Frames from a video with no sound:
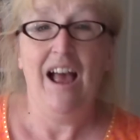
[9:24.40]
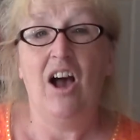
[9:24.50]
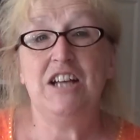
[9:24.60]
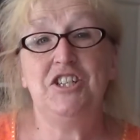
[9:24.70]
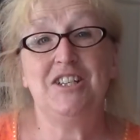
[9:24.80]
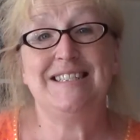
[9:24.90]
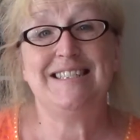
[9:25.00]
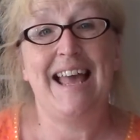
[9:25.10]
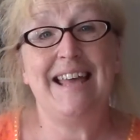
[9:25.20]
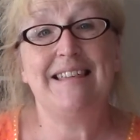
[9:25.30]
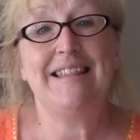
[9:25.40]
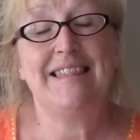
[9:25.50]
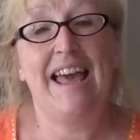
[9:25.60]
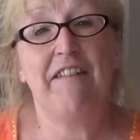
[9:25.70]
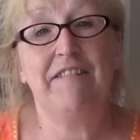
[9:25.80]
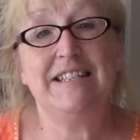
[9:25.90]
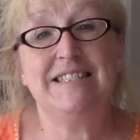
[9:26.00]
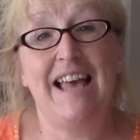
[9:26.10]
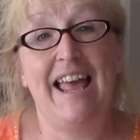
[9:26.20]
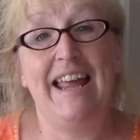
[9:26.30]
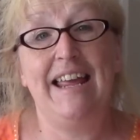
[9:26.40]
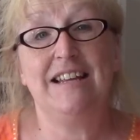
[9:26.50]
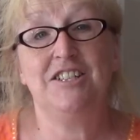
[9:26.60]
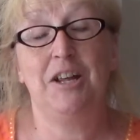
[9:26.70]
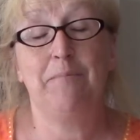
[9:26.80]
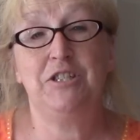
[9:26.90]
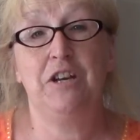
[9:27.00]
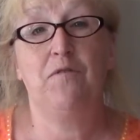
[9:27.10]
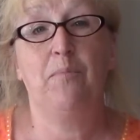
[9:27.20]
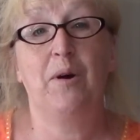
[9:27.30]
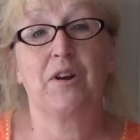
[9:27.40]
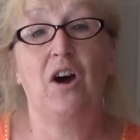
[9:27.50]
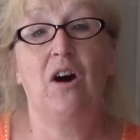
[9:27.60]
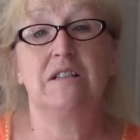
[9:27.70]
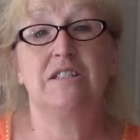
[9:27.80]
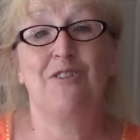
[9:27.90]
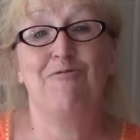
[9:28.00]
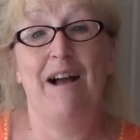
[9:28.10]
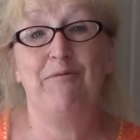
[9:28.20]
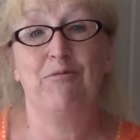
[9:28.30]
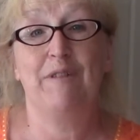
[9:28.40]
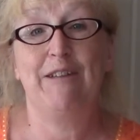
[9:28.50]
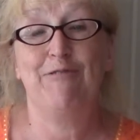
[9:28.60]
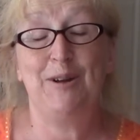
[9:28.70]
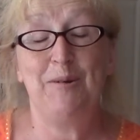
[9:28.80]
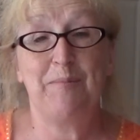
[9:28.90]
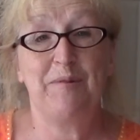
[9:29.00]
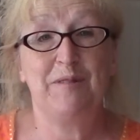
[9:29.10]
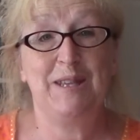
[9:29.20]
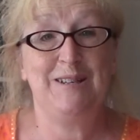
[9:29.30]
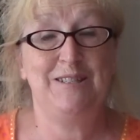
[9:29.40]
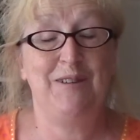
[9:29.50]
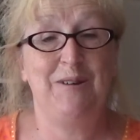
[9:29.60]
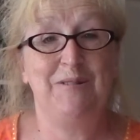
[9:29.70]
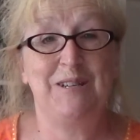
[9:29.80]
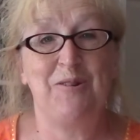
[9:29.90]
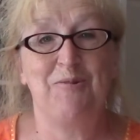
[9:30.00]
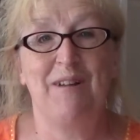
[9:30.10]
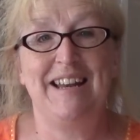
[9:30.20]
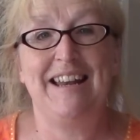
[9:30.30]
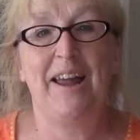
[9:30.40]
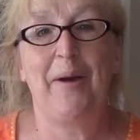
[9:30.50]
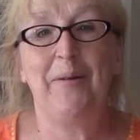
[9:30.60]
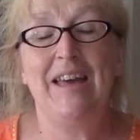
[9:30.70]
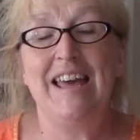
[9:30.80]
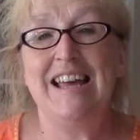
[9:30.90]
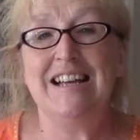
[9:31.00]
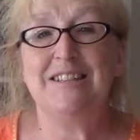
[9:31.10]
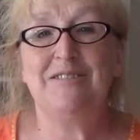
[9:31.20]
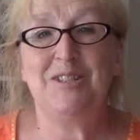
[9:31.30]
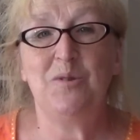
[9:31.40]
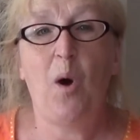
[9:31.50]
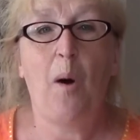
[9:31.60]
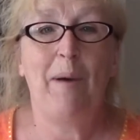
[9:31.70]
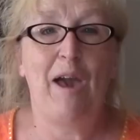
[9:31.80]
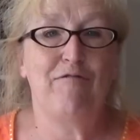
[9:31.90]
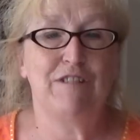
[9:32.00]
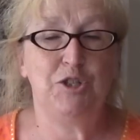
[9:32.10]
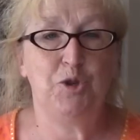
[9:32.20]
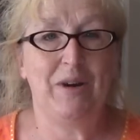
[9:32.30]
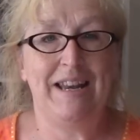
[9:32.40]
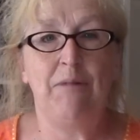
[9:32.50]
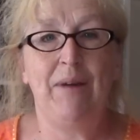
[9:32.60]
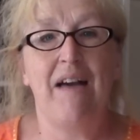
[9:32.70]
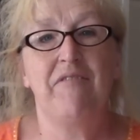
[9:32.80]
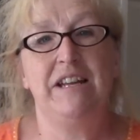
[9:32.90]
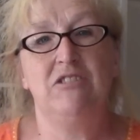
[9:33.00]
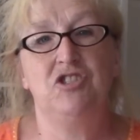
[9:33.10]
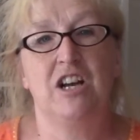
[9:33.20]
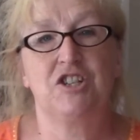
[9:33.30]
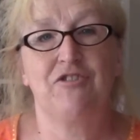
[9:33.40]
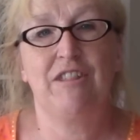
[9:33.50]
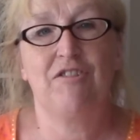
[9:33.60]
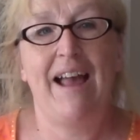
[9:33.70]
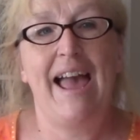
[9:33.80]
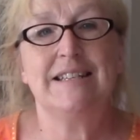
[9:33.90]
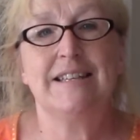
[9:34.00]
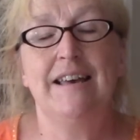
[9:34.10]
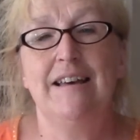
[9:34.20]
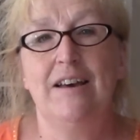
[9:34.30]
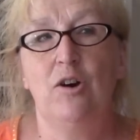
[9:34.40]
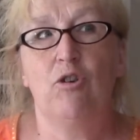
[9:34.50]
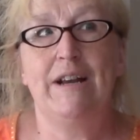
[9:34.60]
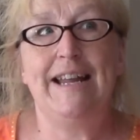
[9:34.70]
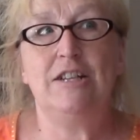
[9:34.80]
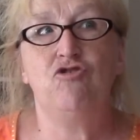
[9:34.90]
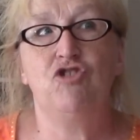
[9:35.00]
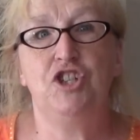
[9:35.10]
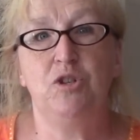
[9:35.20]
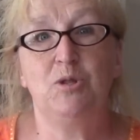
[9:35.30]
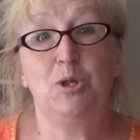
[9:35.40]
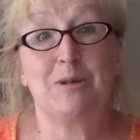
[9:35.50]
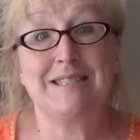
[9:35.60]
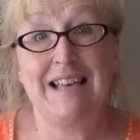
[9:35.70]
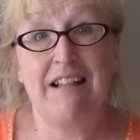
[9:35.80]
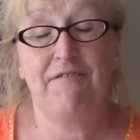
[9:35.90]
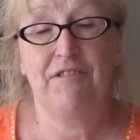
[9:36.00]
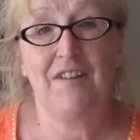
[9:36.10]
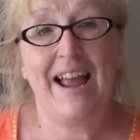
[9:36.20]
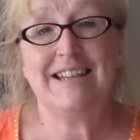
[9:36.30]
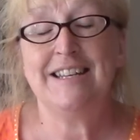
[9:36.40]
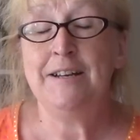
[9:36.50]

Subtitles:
I should say that there is a Sheba Cheerful podcast Ravelry group, for those of you who don't already know. So do hop over and join in. We have an introductory thread, or an introduce yourself thread,